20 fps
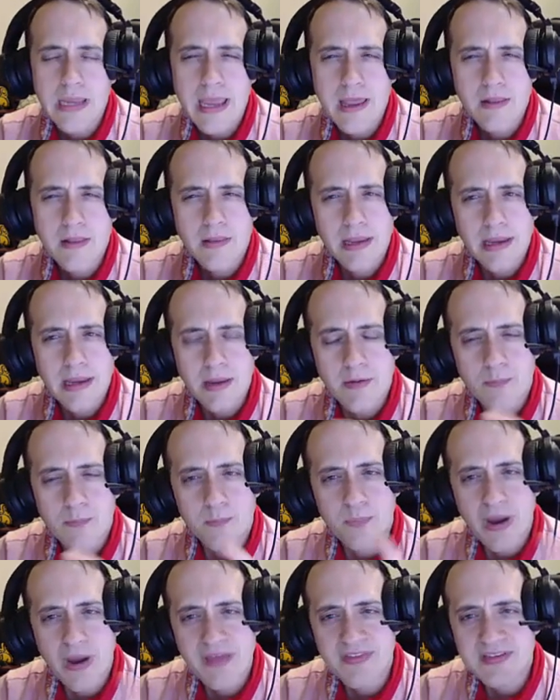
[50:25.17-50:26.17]
Oh, yeah,
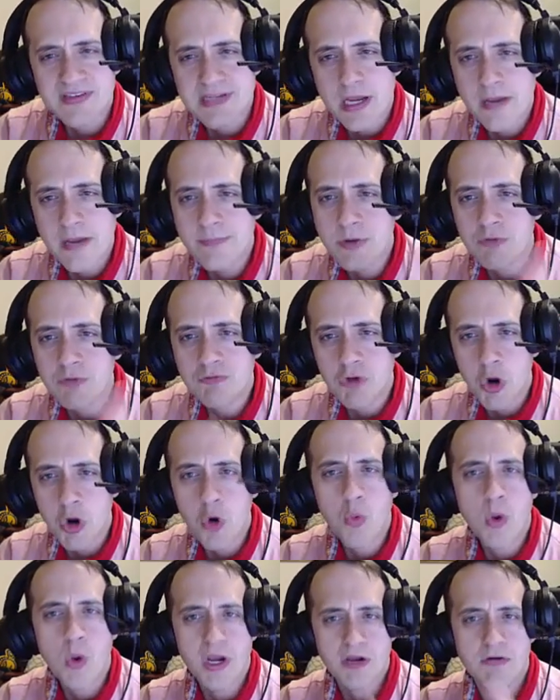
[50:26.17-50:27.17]
by the time you
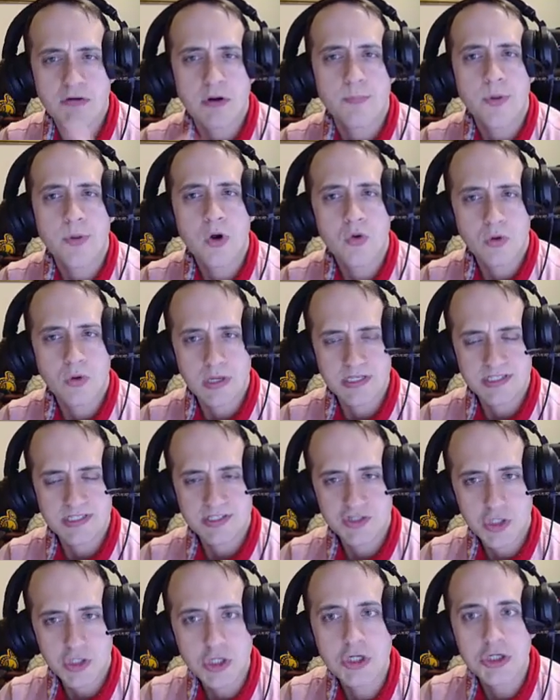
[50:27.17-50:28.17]
know what your
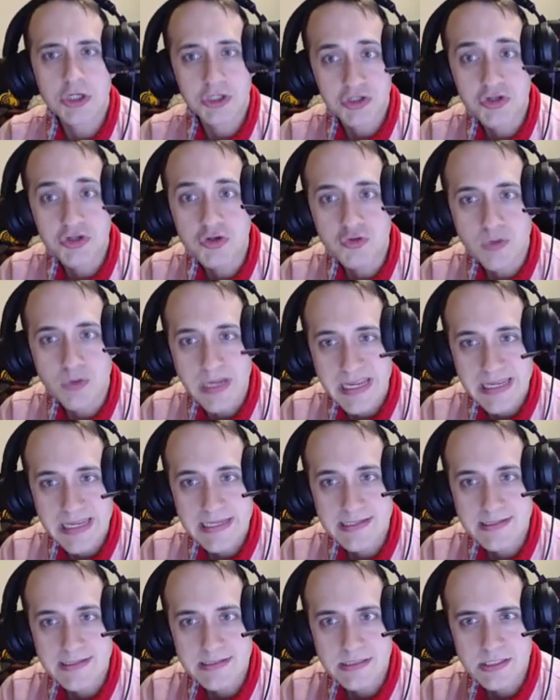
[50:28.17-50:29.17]
opponent's turn 2
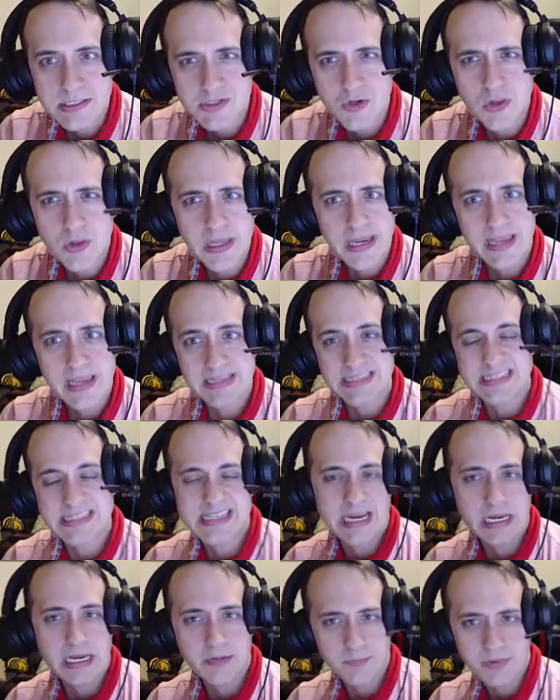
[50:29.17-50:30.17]
is. So like as
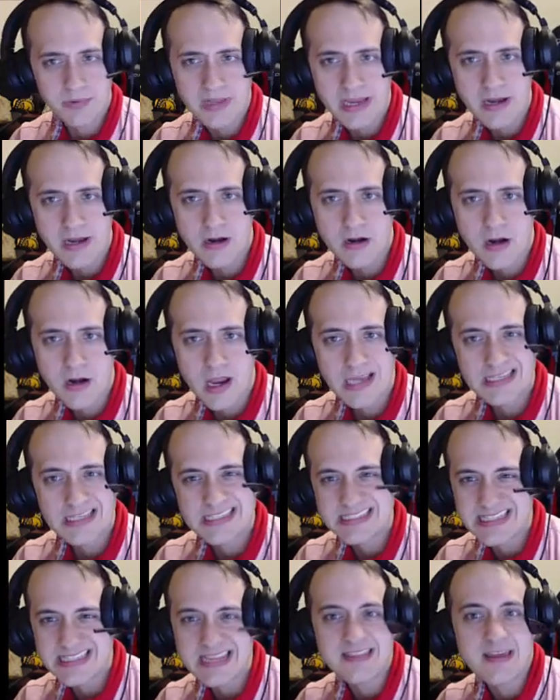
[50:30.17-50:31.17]
second player, I